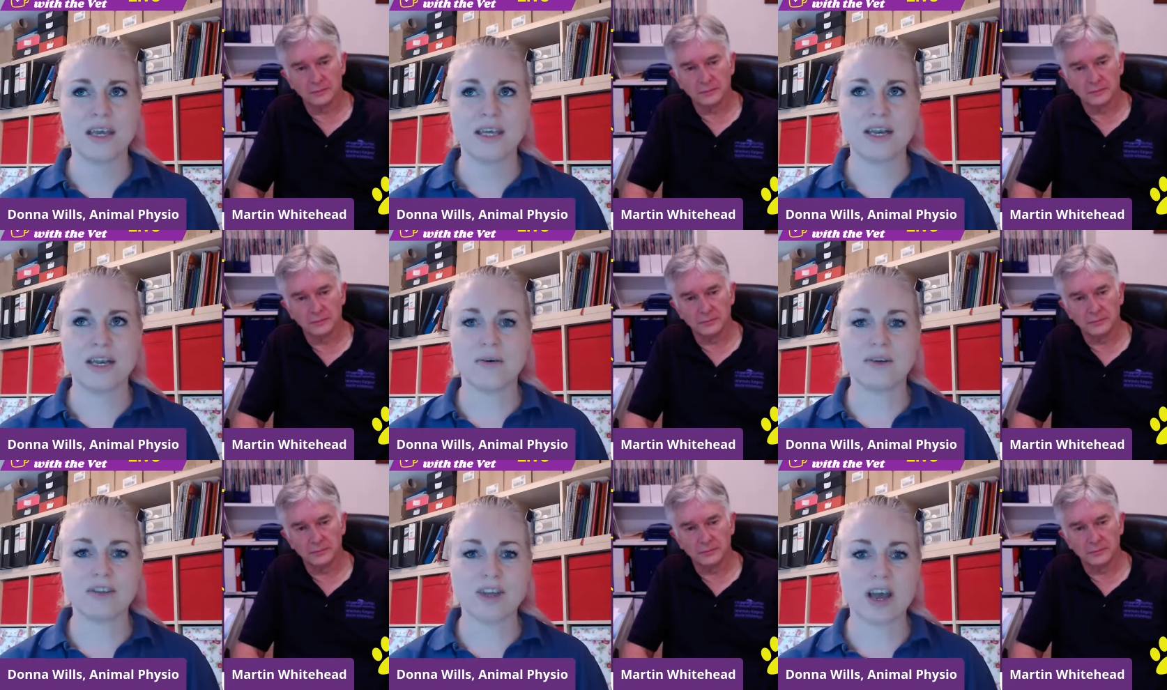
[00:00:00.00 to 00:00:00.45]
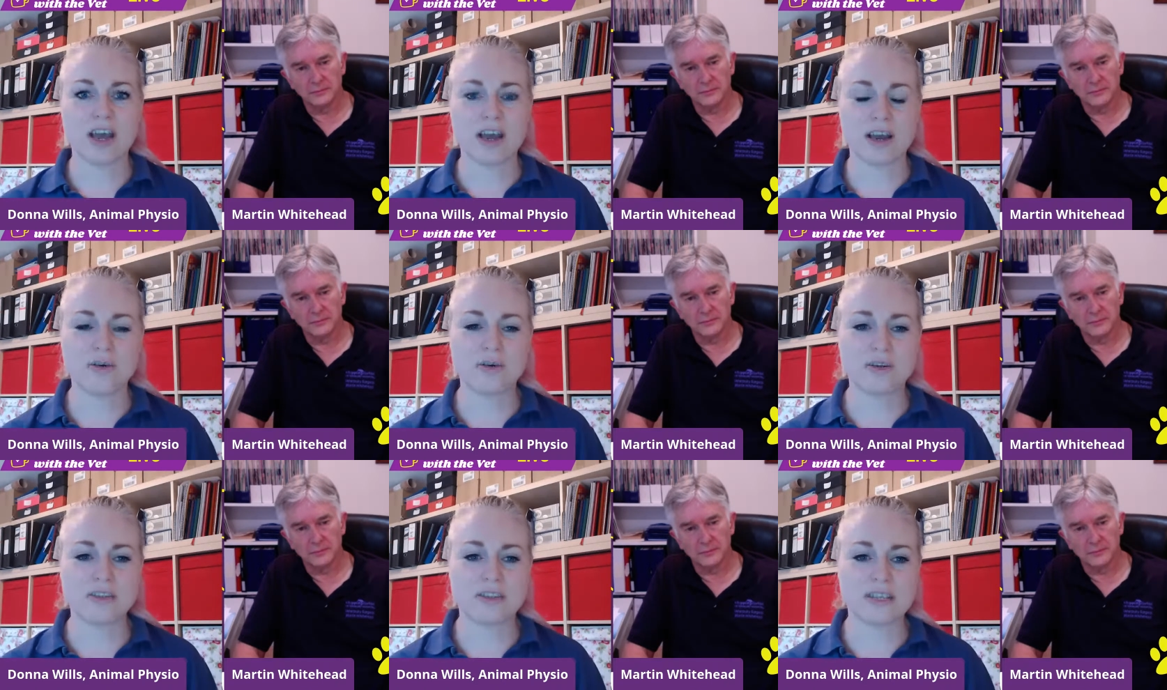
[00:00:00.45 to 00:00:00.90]
Speaker 1: you know, which I, I
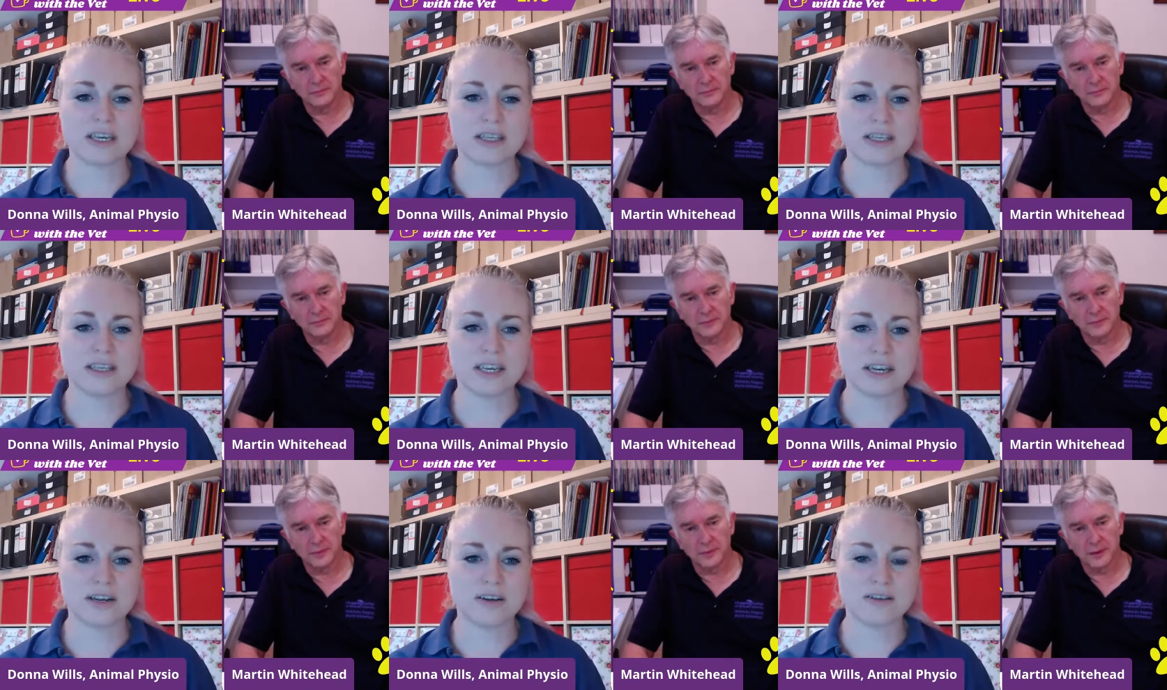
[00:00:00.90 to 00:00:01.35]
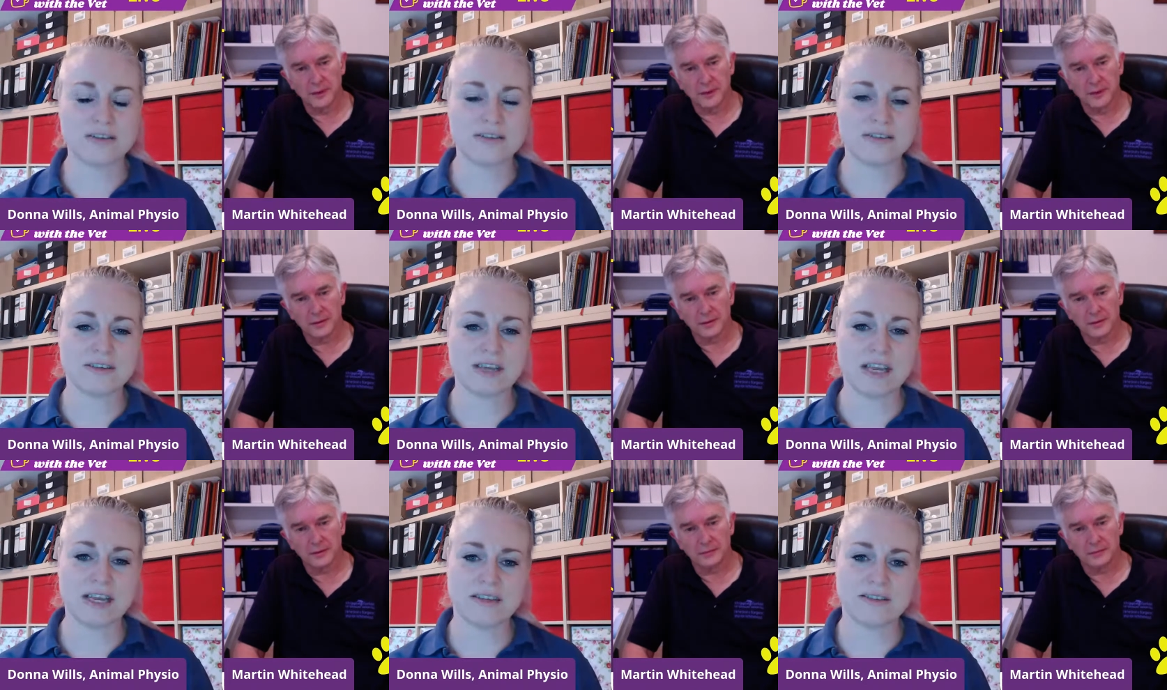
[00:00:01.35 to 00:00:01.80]
always think, you know,
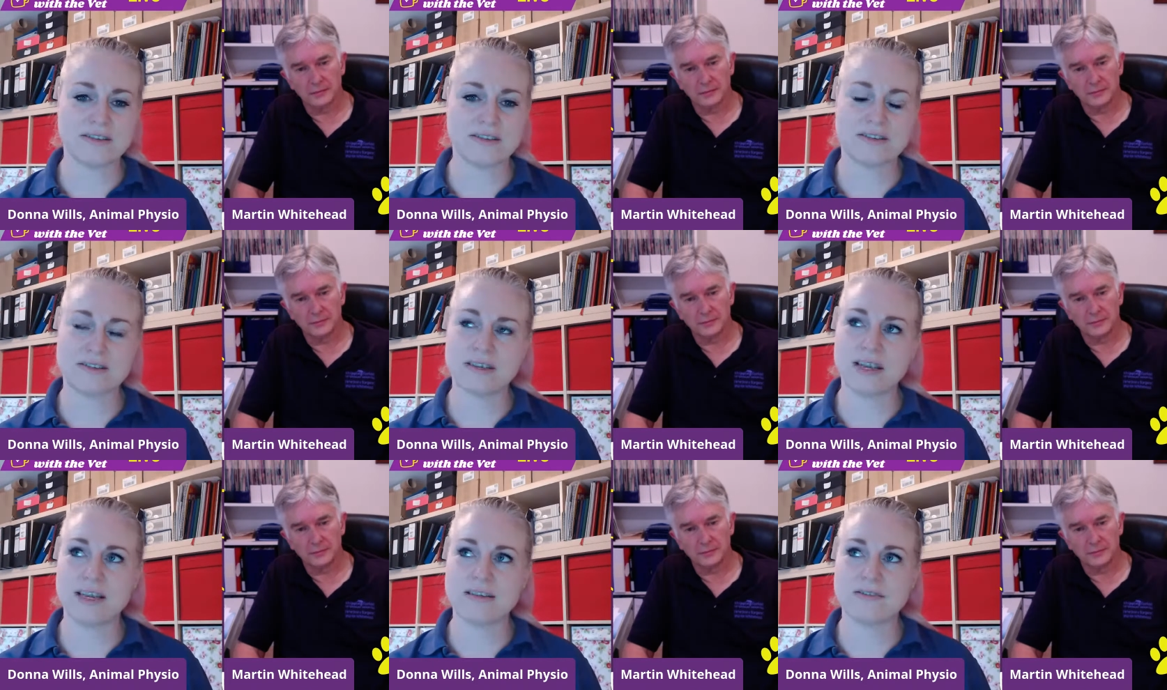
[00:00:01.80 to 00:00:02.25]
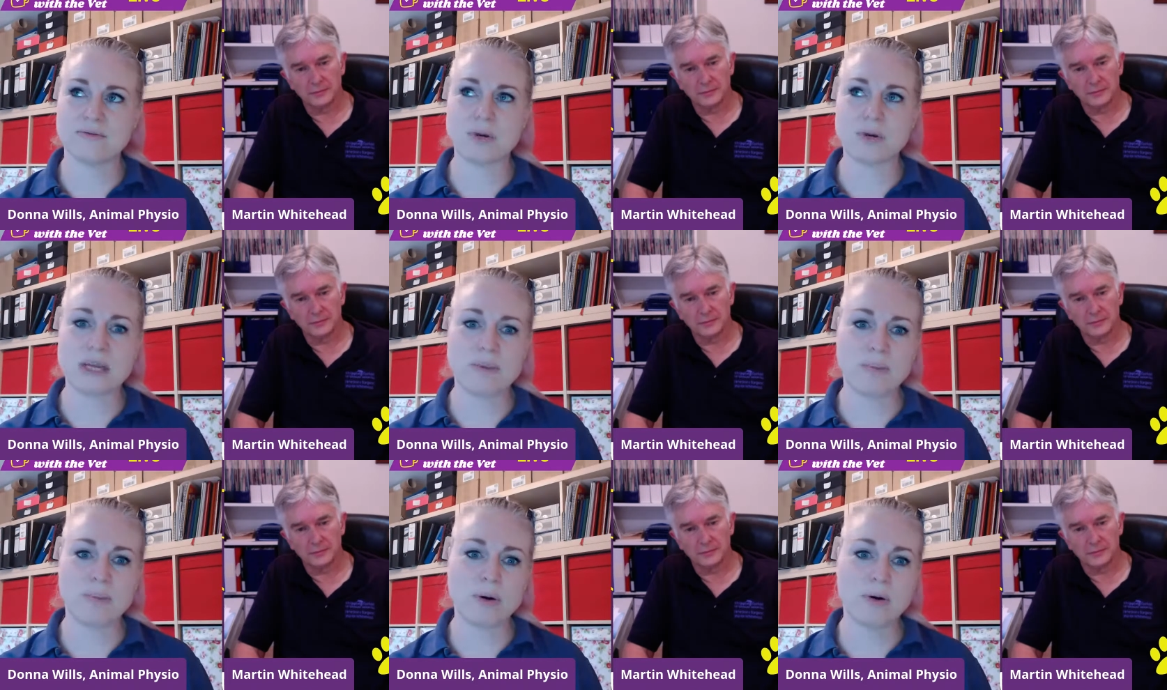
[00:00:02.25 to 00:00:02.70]
it's it's it's
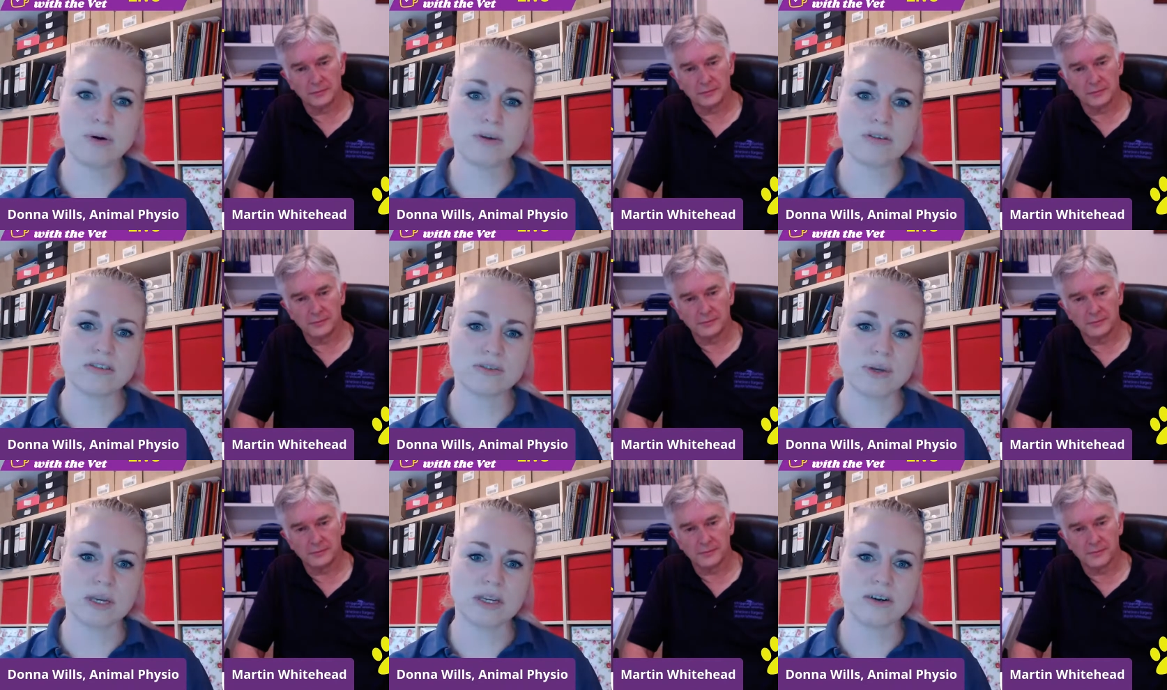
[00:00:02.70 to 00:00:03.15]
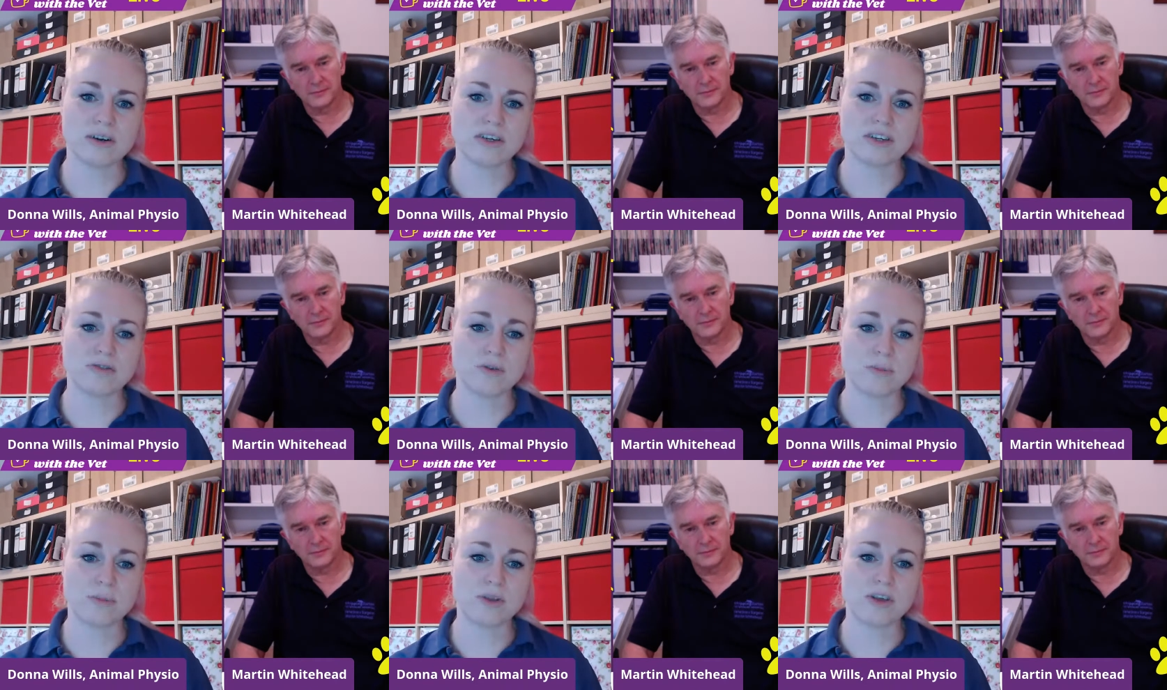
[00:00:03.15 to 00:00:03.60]
really important to
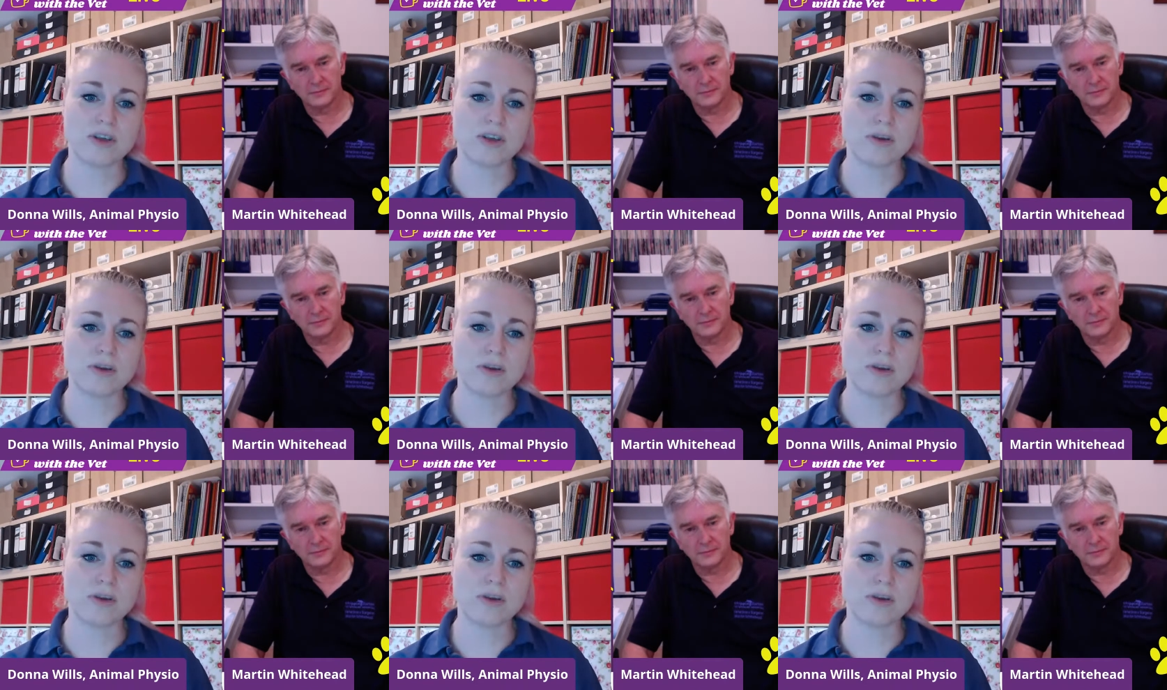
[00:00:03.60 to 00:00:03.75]
acknowledge from the